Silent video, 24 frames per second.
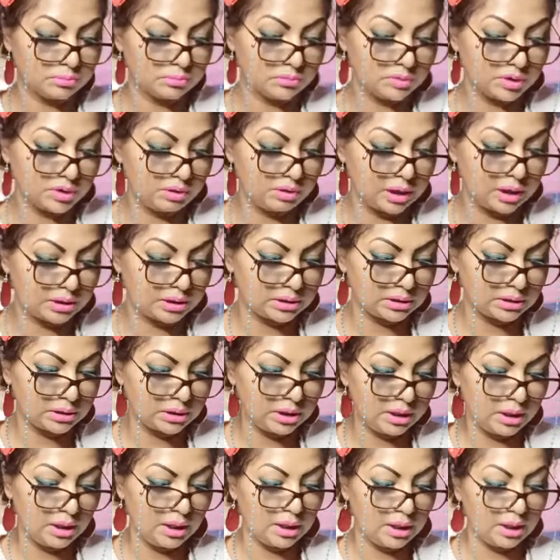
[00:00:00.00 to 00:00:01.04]
Right.
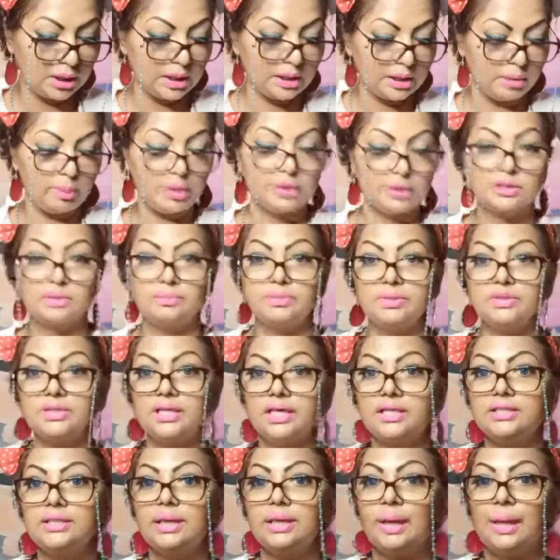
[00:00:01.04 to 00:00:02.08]
Anyways,
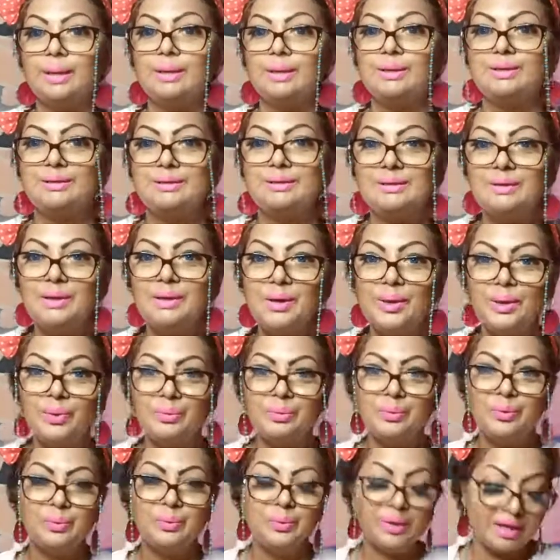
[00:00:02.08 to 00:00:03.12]
besides that,
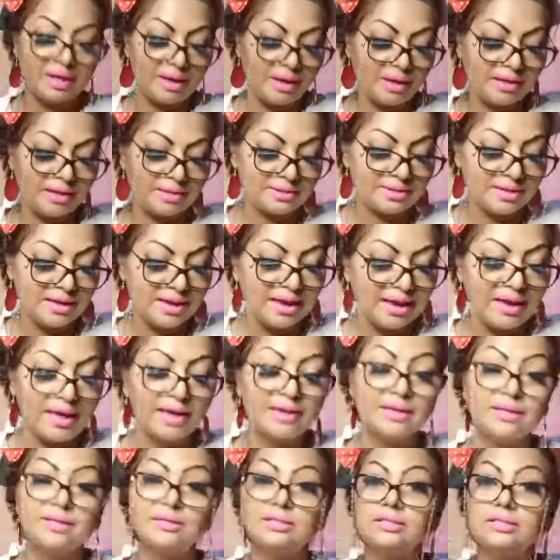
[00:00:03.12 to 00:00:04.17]
moving ahead, I
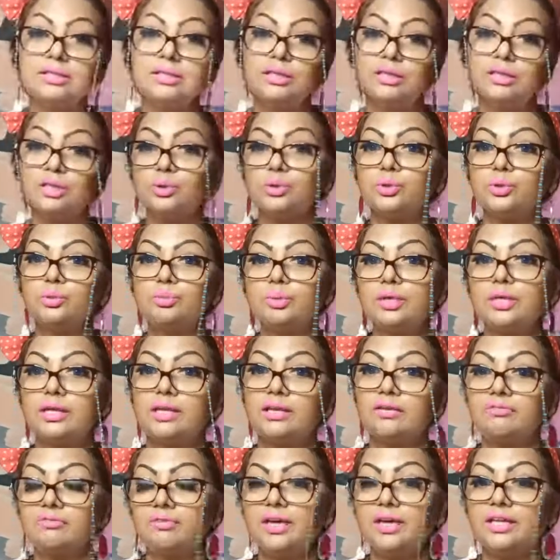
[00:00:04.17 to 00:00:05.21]
can see this could be
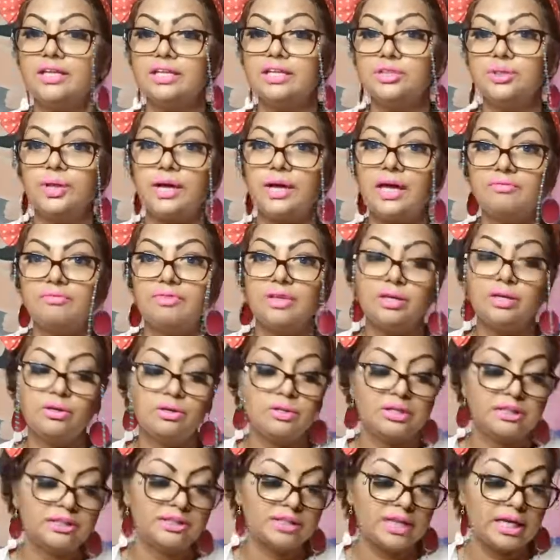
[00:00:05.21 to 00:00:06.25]
an affair that you're having
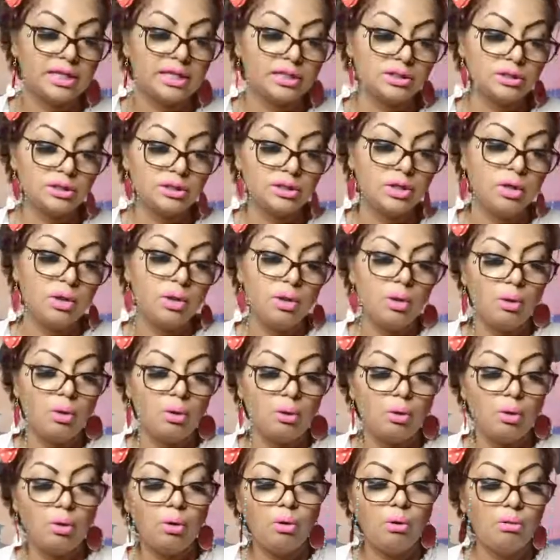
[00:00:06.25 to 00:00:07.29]
on the side,
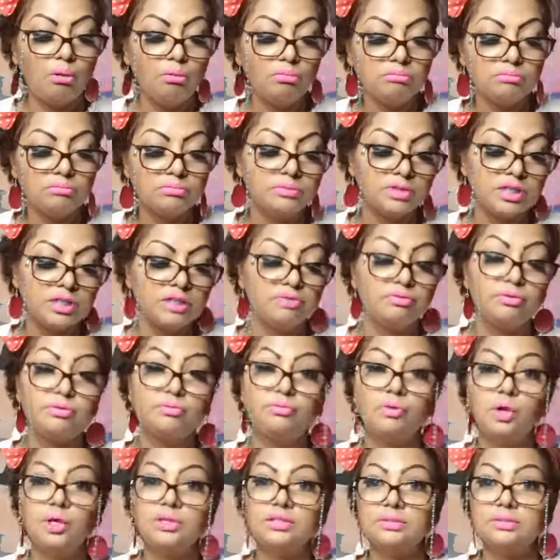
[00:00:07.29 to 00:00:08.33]
or if
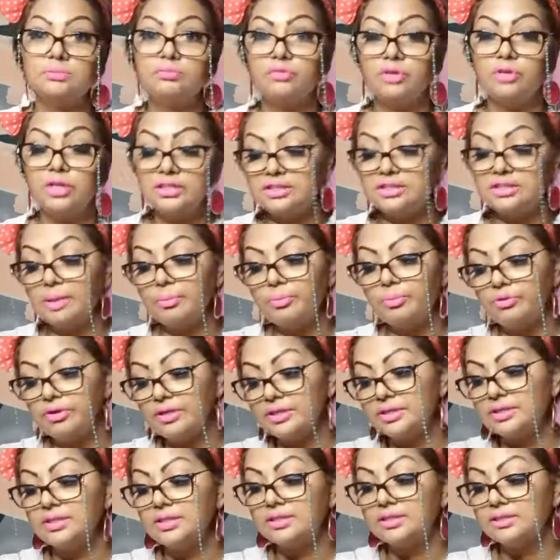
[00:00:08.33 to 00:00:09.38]
you've not fully
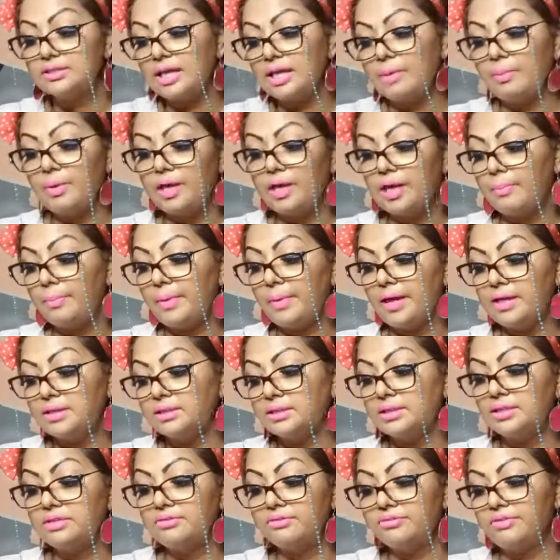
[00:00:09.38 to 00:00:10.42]
separated, it's coming up as
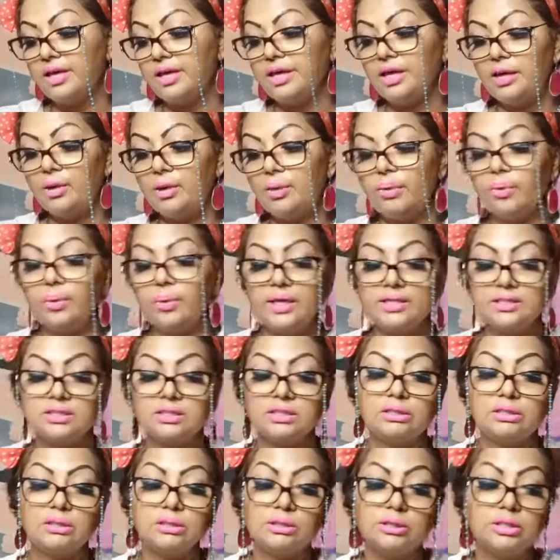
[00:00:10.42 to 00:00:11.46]
an affair or as
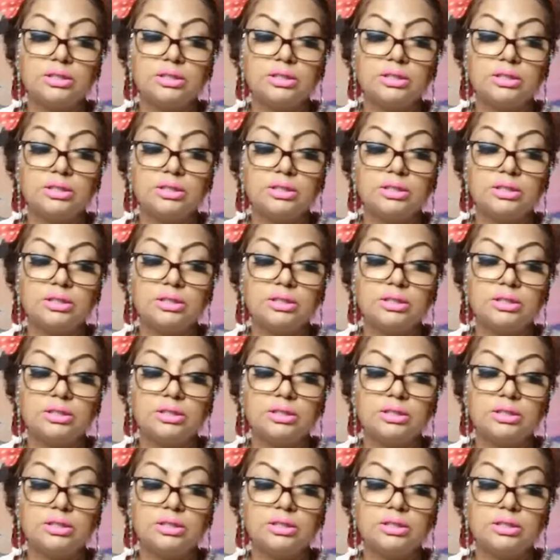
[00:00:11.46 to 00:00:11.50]
a